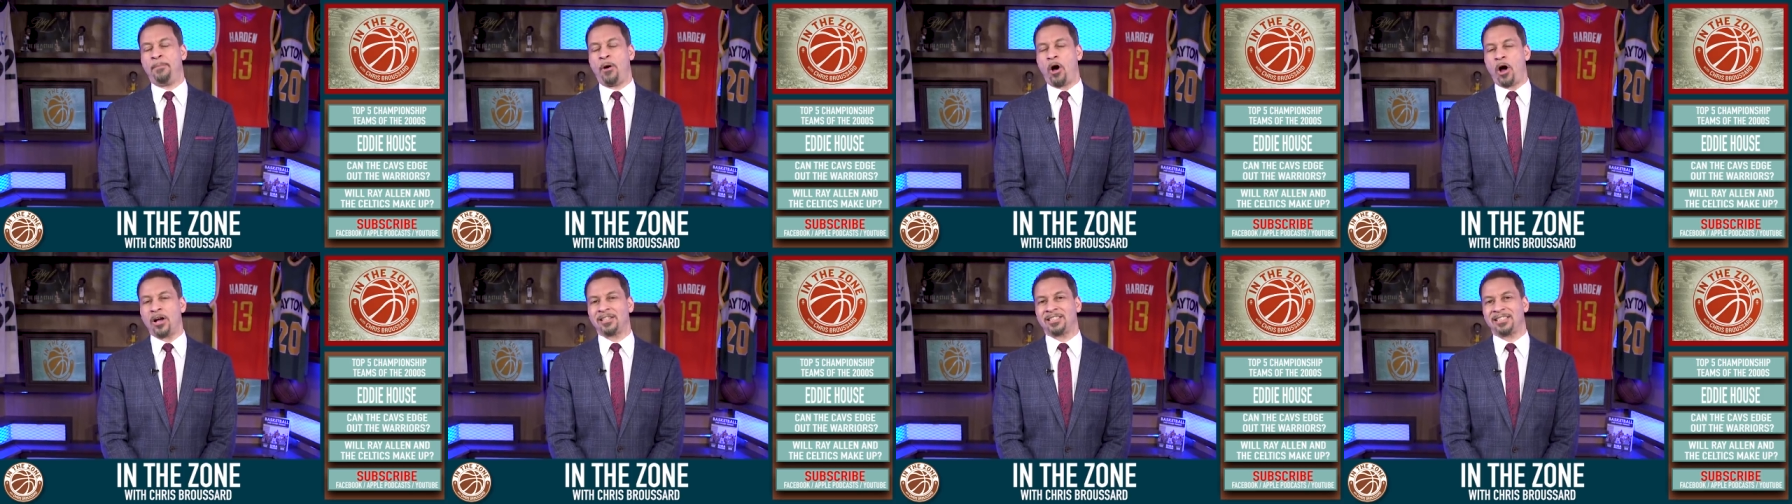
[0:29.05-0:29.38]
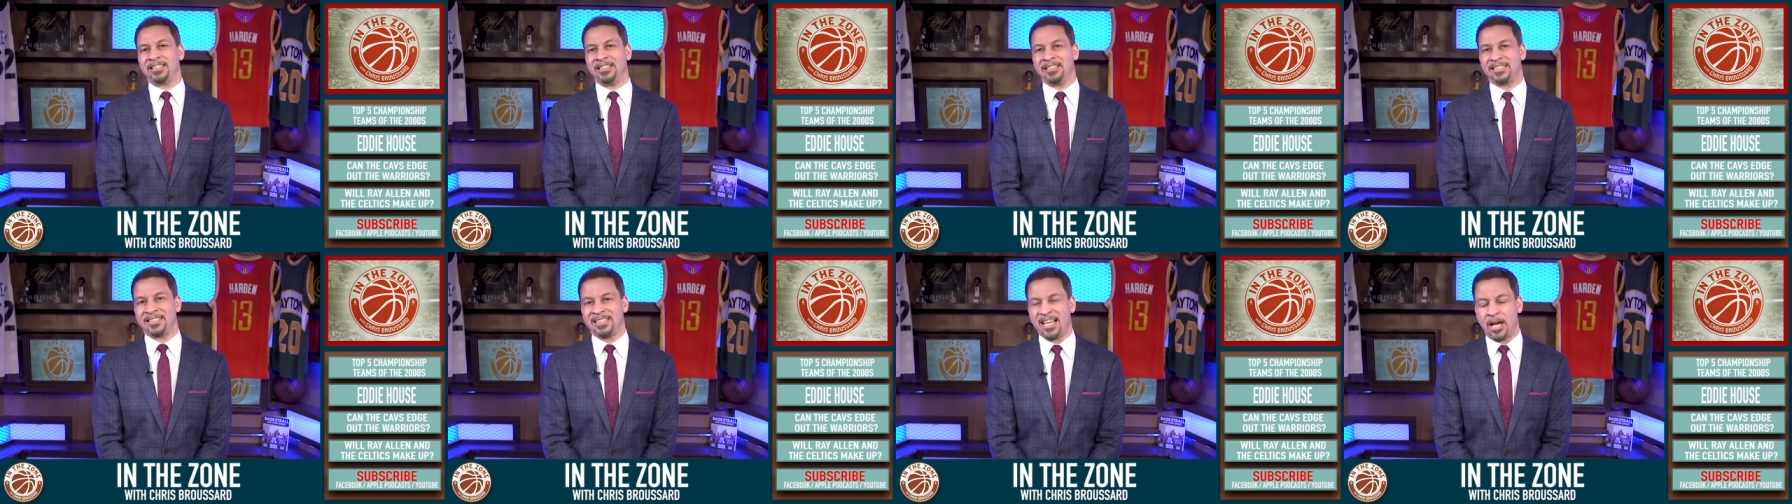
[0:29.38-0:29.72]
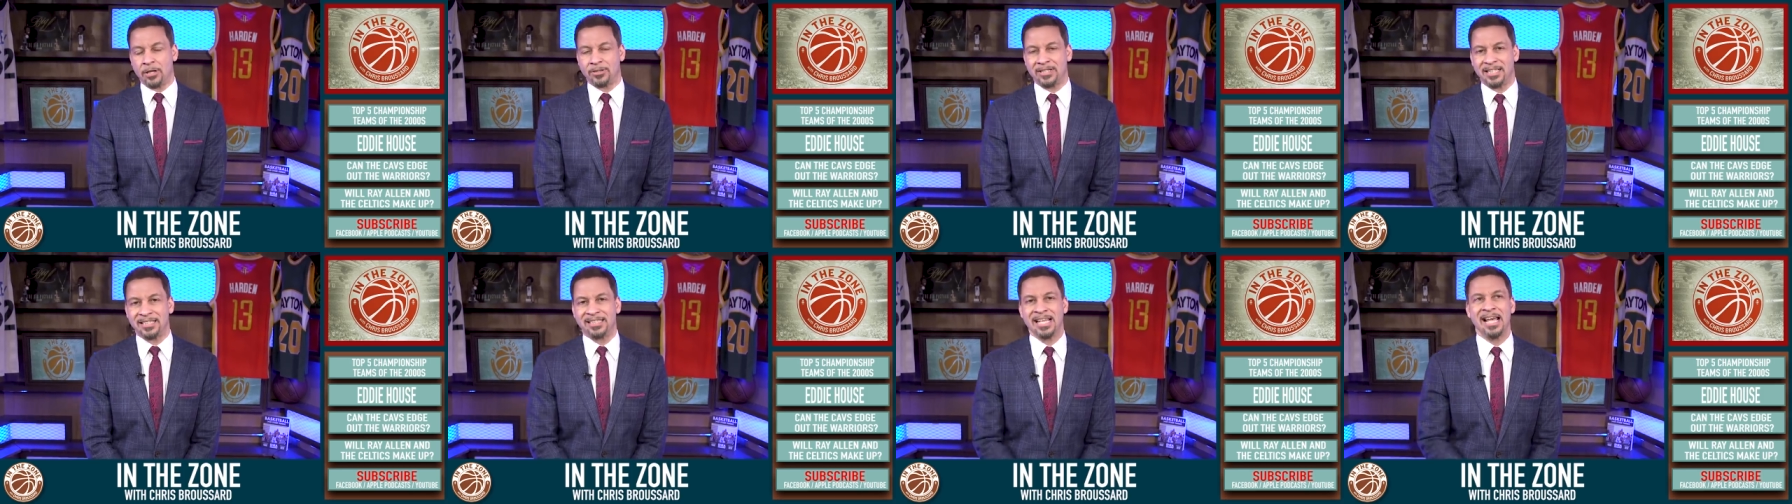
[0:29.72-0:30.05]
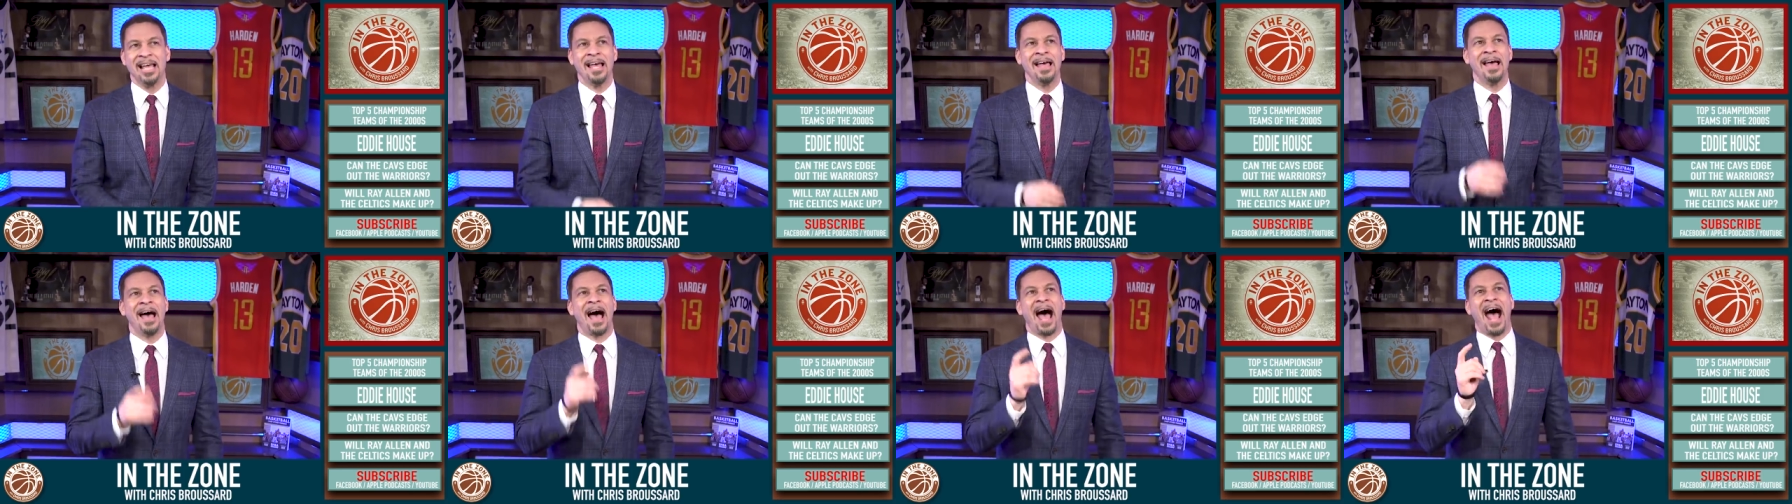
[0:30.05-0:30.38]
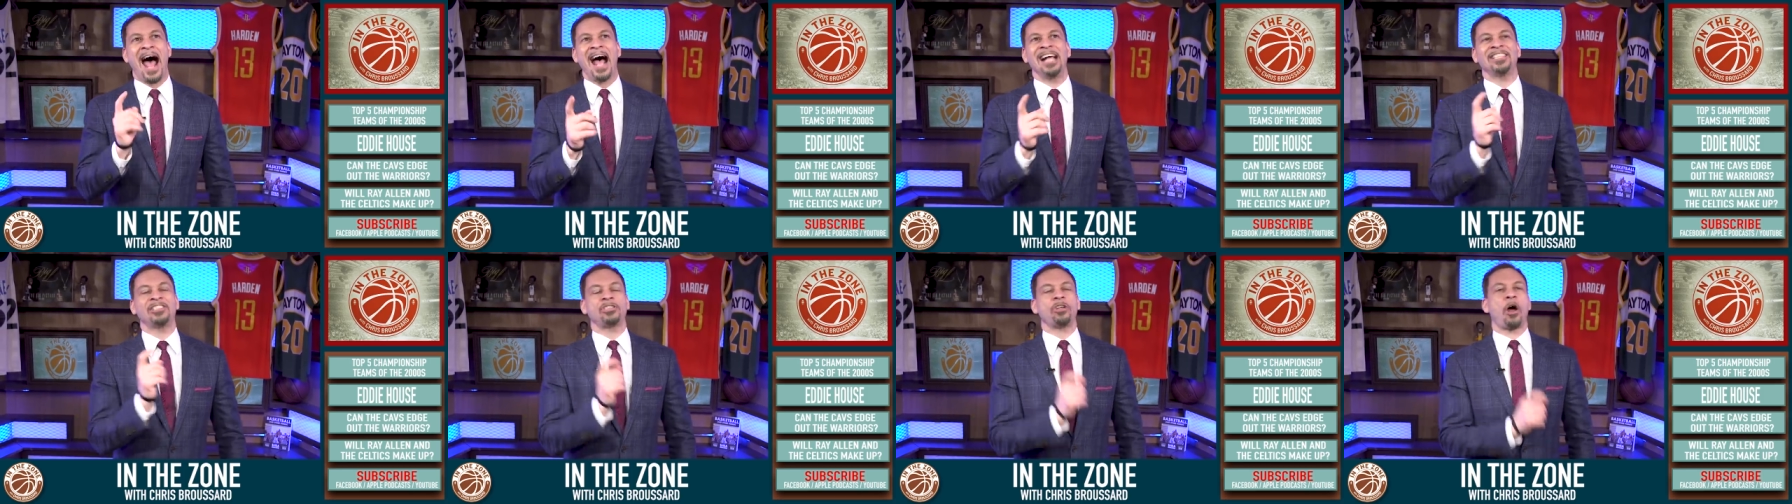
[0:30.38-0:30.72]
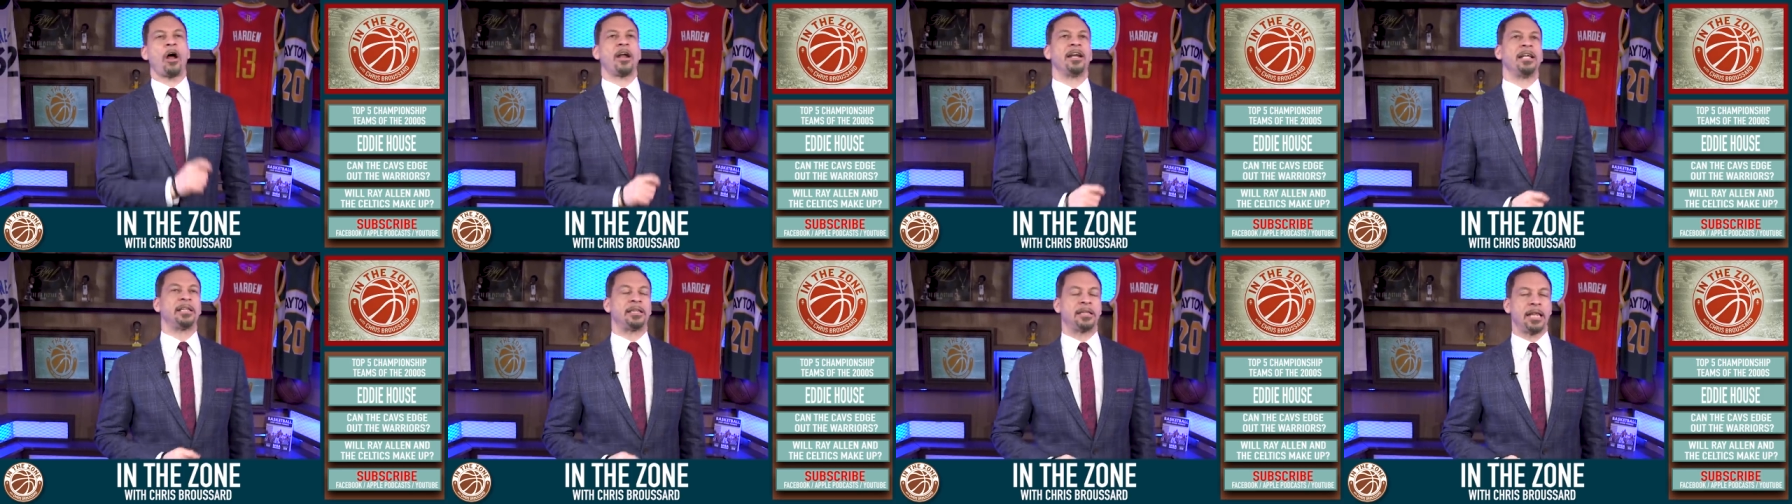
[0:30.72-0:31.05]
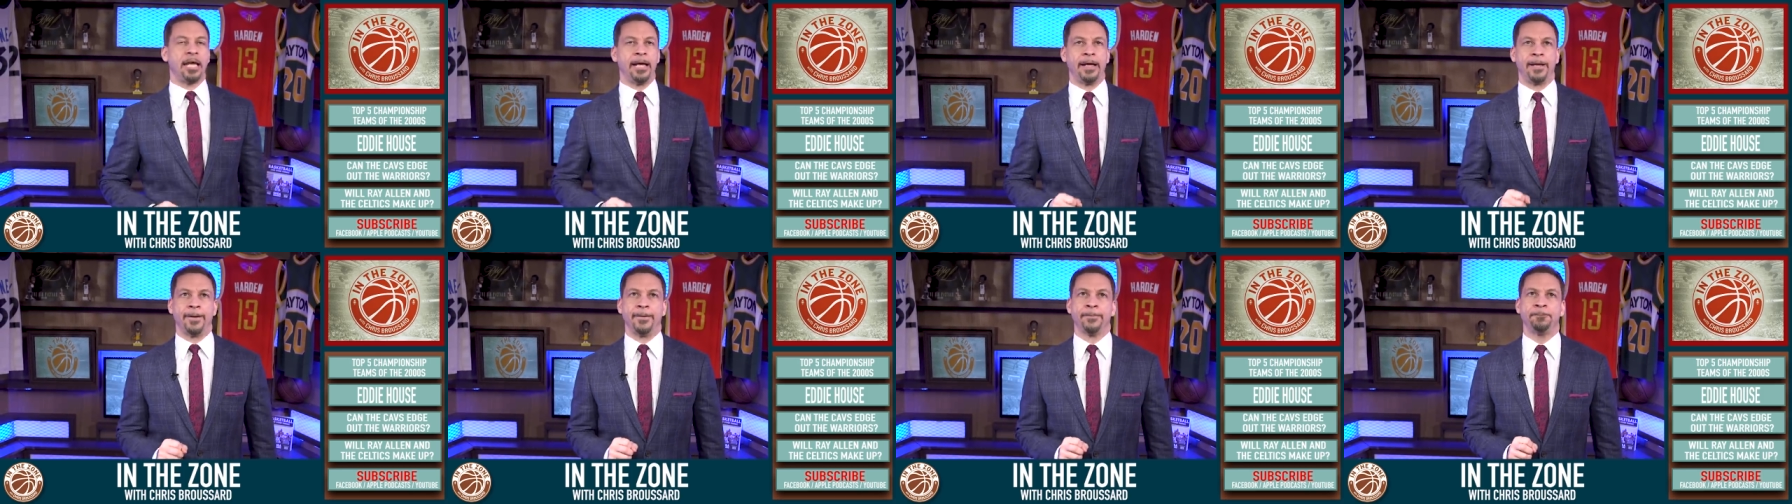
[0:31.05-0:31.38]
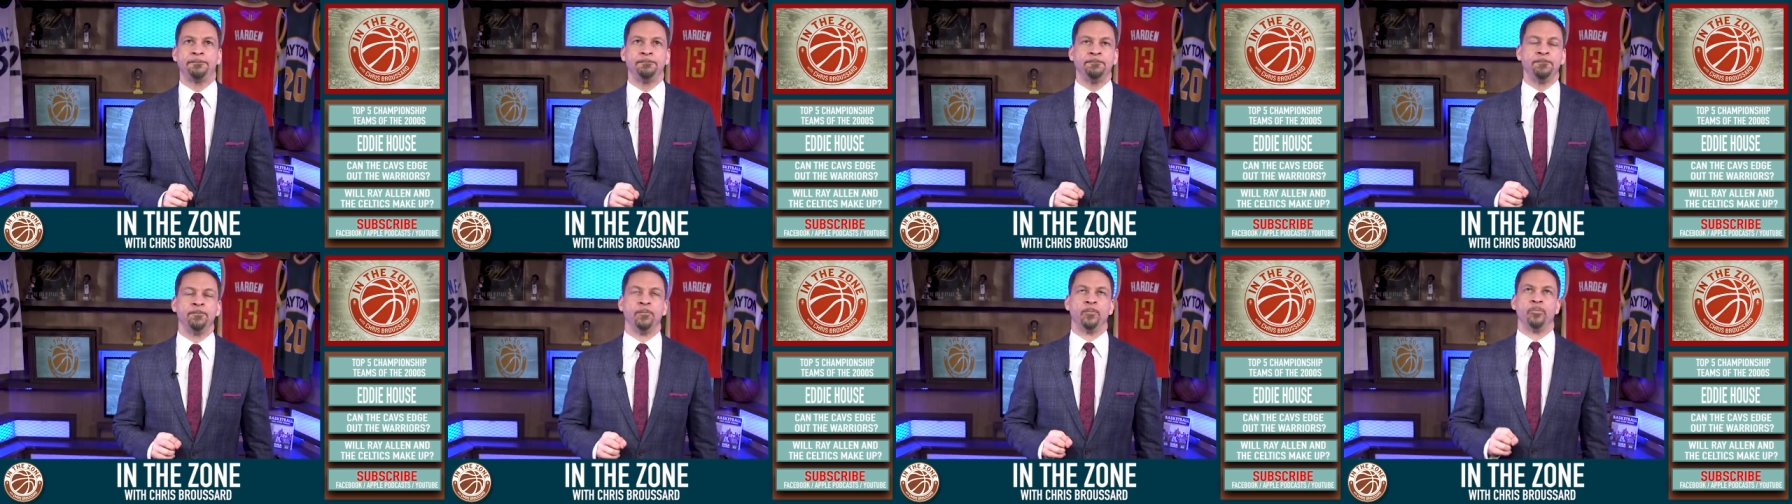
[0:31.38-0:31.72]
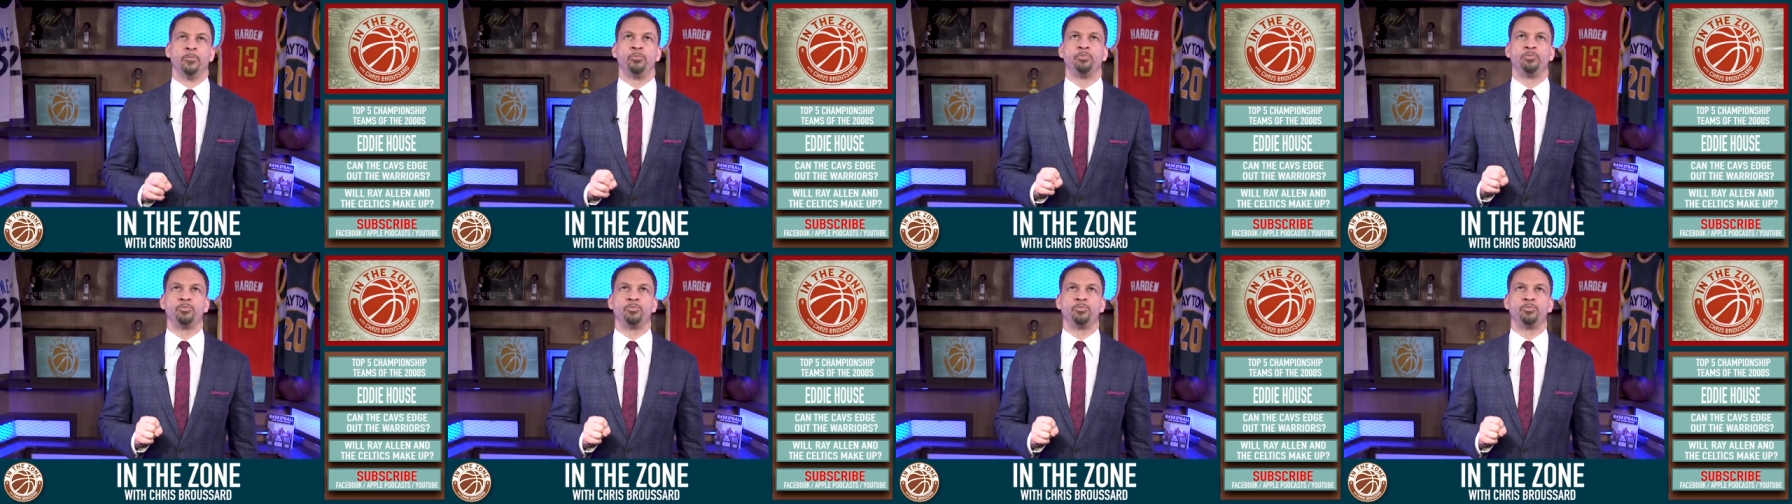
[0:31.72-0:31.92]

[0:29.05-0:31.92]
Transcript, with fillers: Boston Celtics, I started thinking, hmm,